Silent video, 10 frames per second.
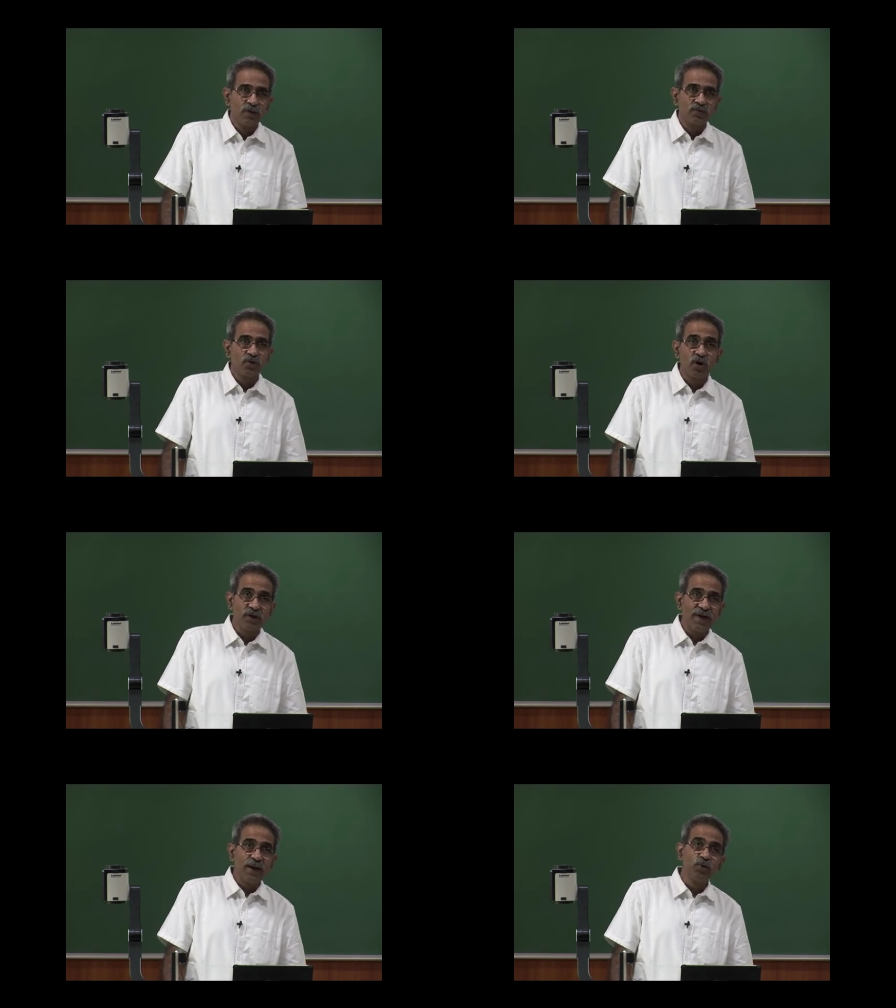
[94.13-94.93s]
So
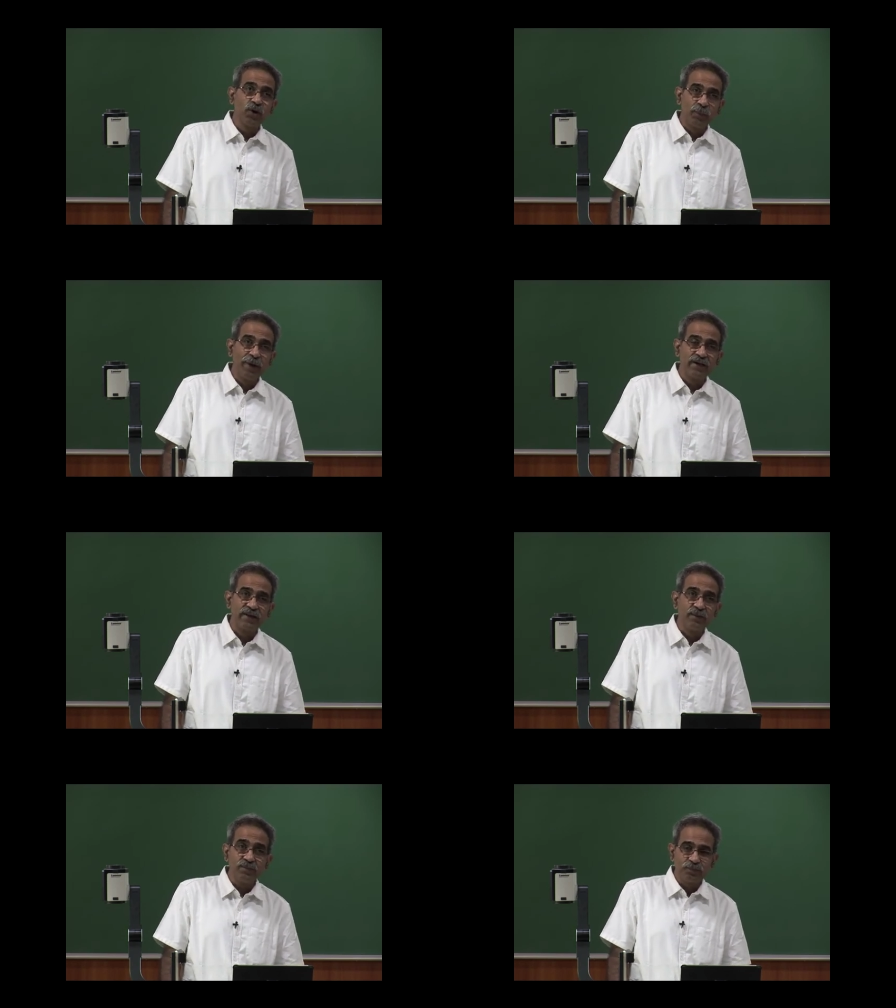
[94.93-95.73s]
if I am to repeat
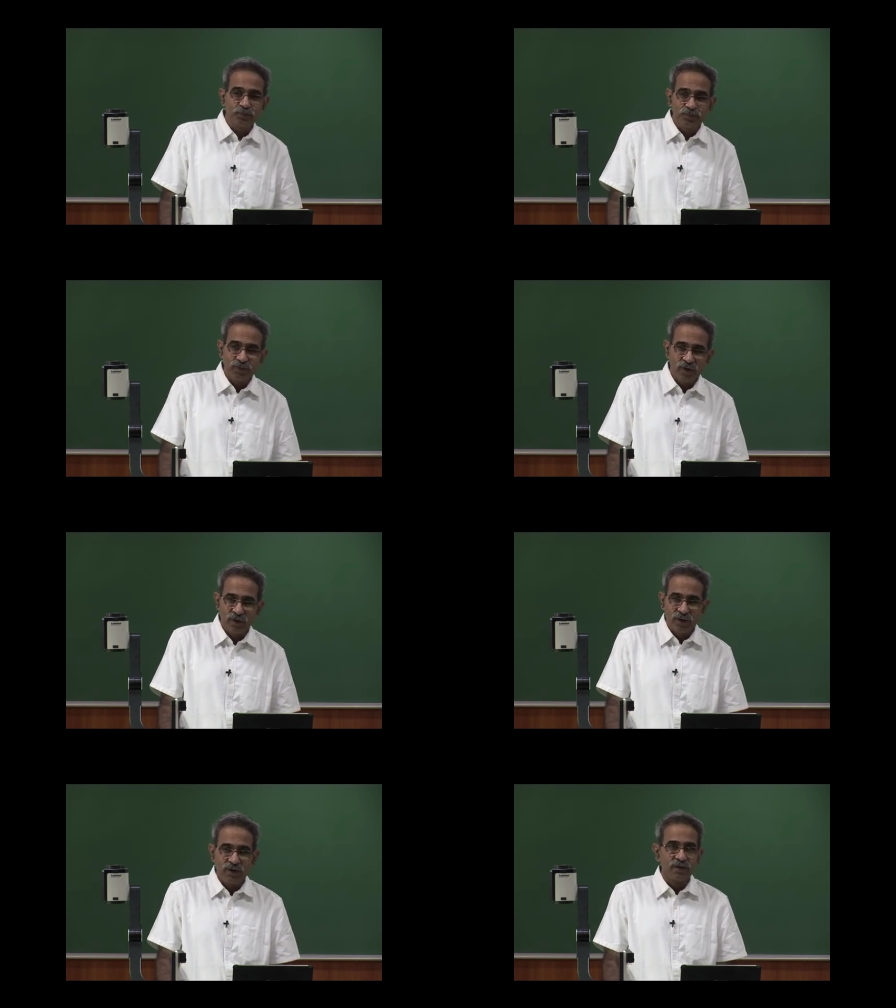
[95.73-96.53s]
them,
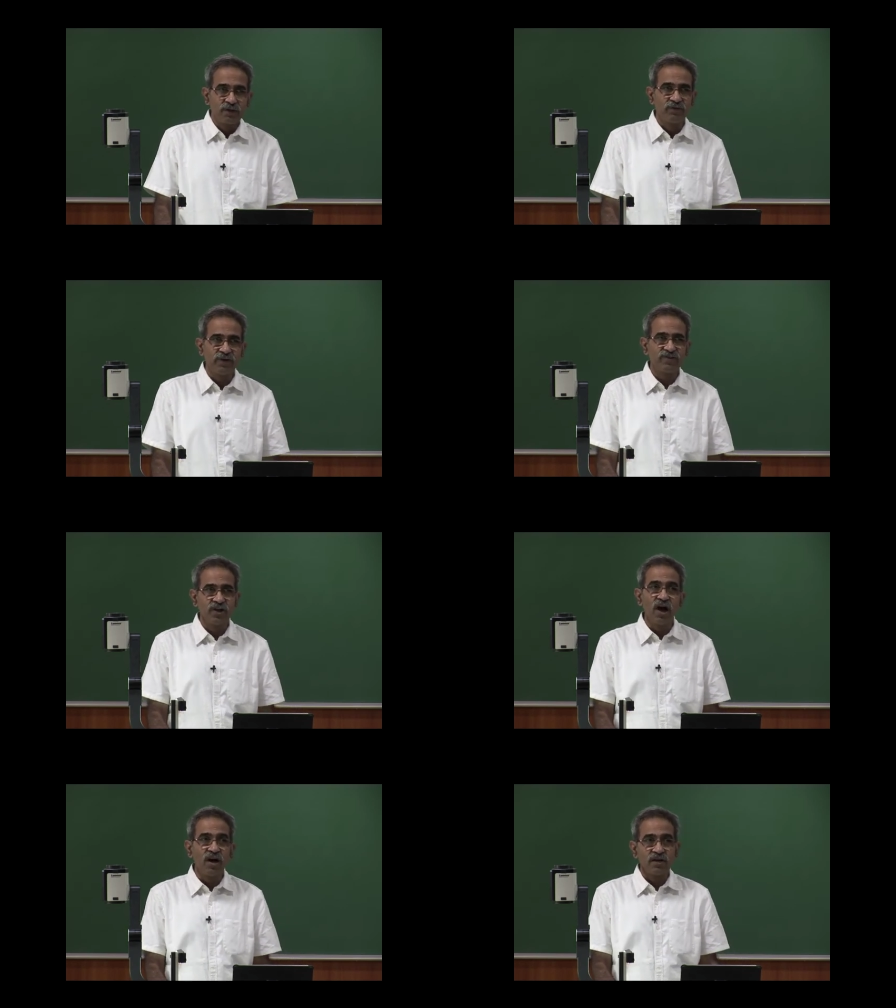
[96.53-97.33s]
the first
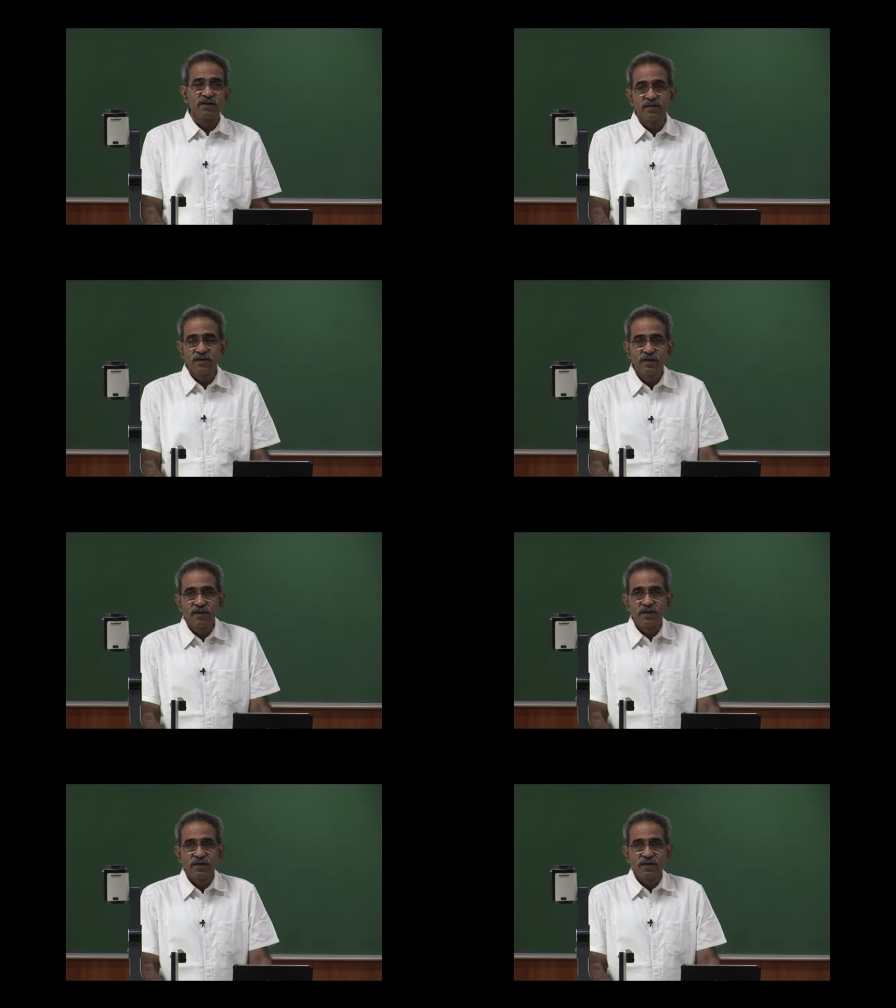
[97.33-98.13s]
law
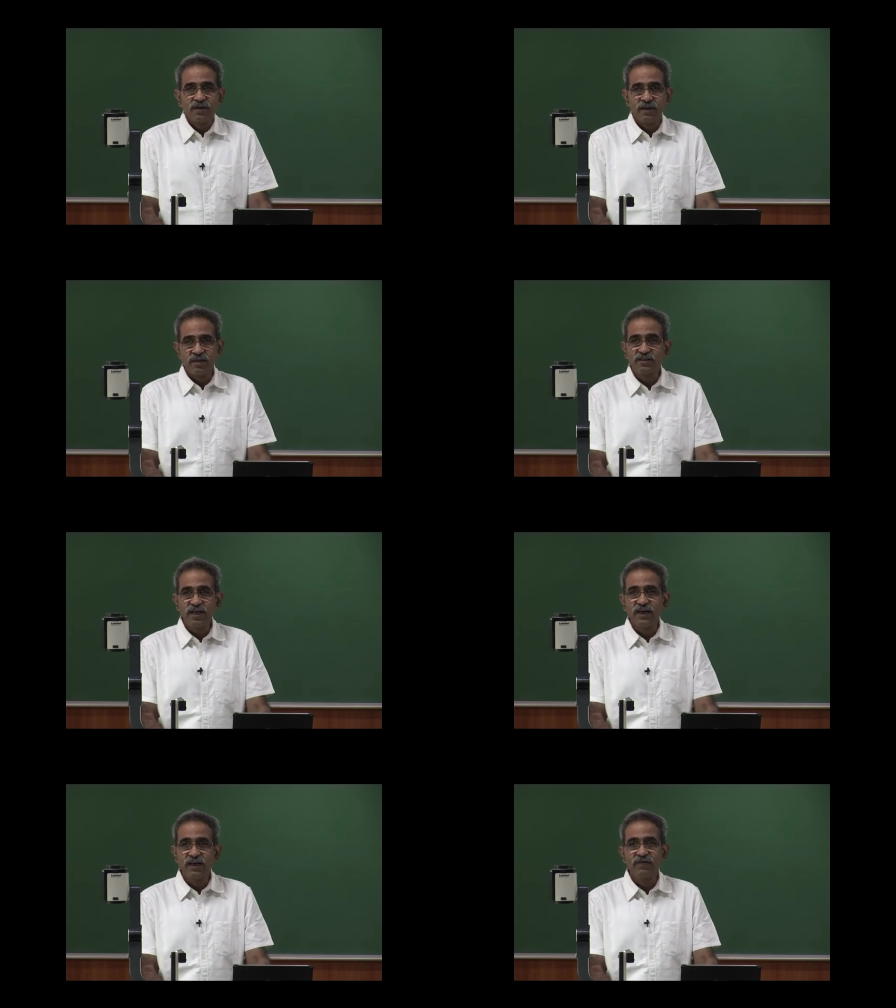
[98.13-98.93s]

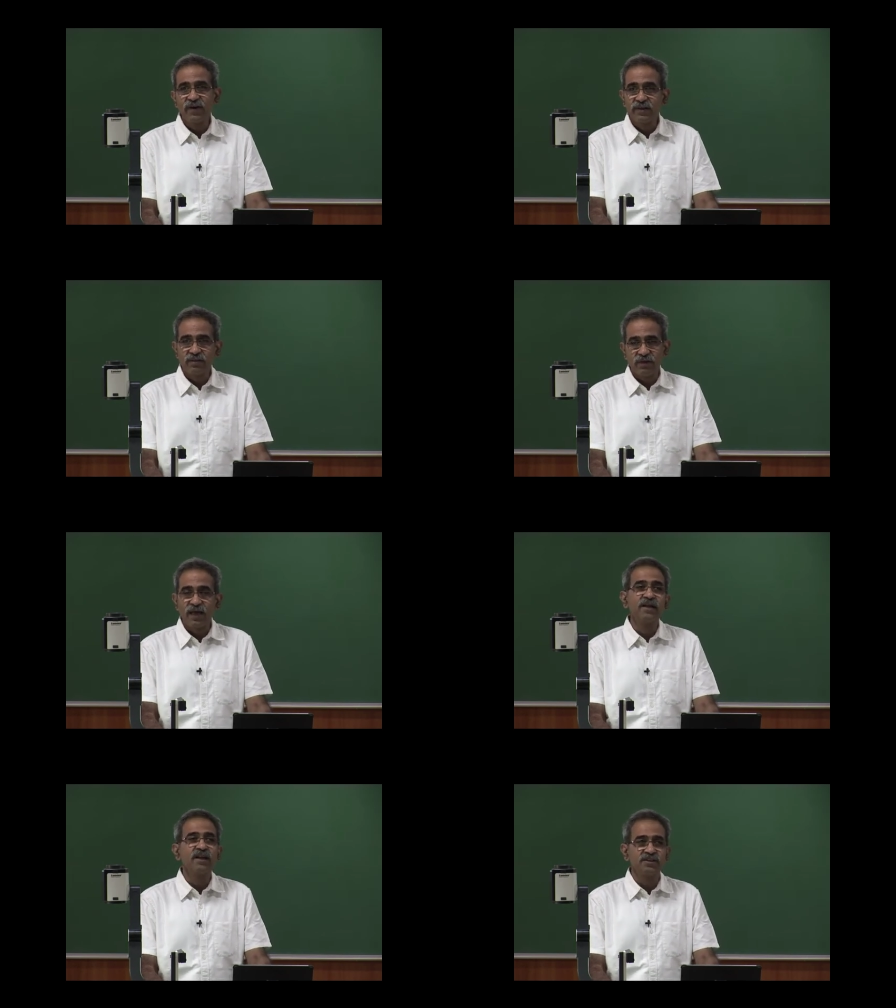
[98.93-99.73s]
essentially defines
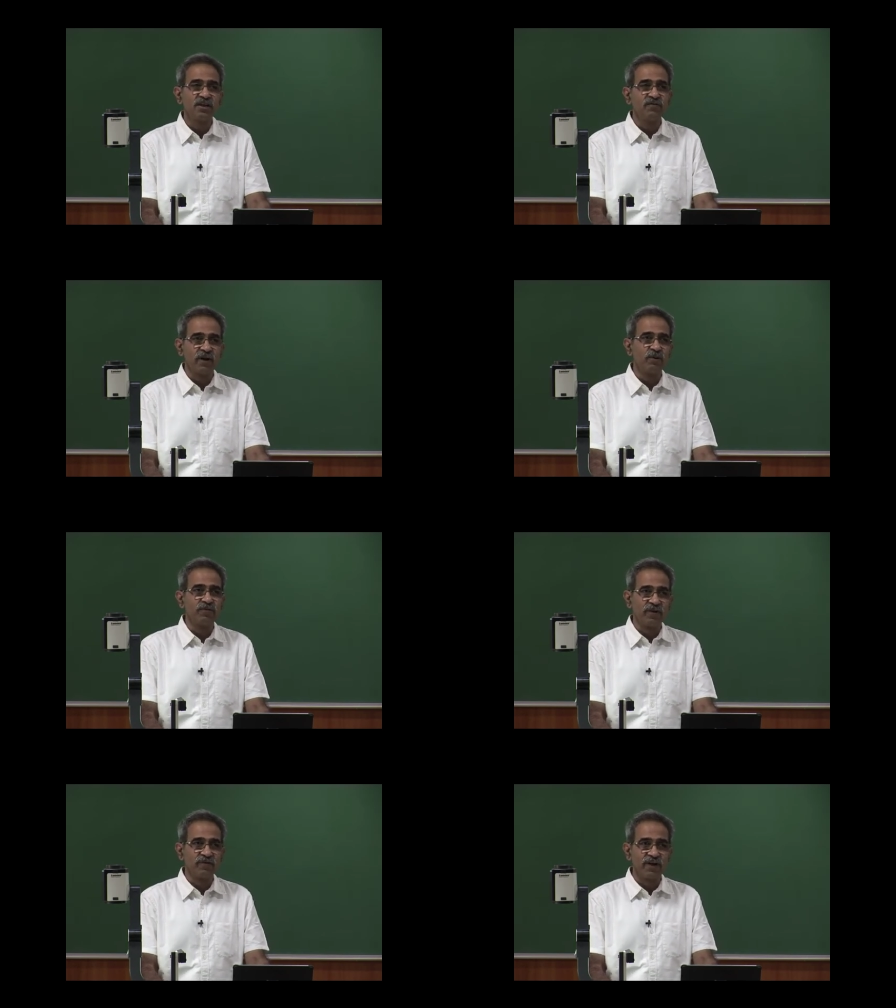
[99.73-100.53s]
an inertial frame
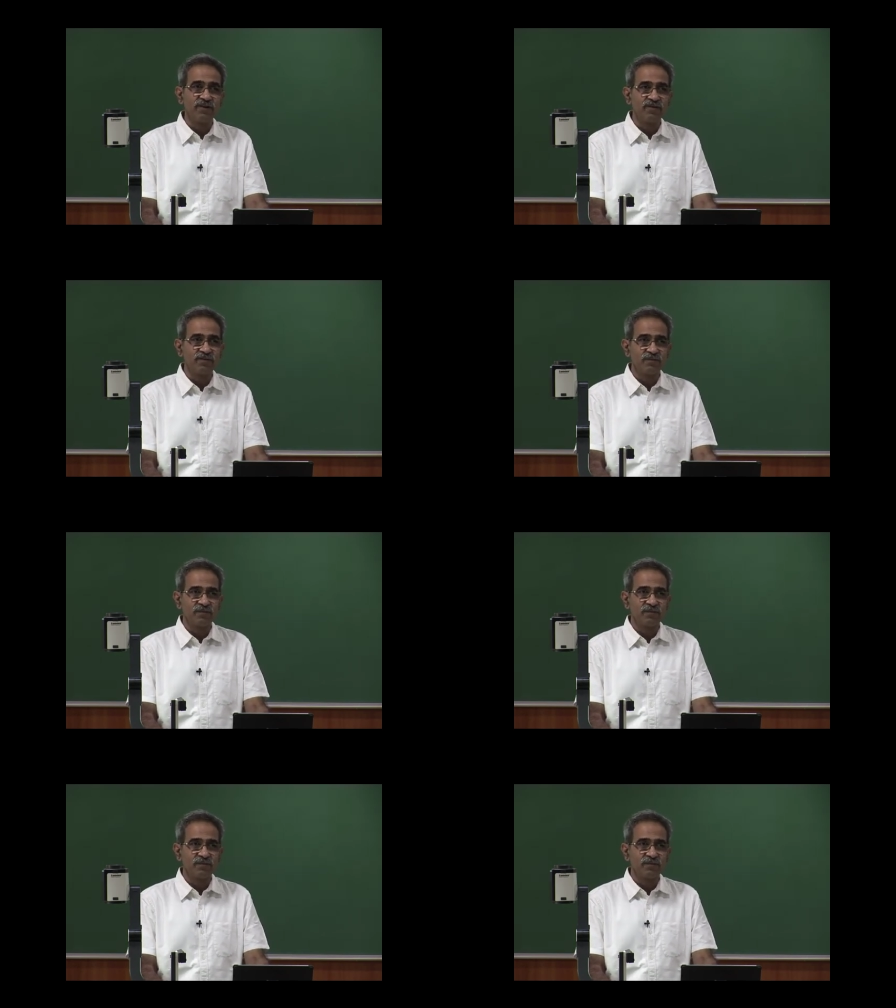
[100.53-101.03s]
of reference,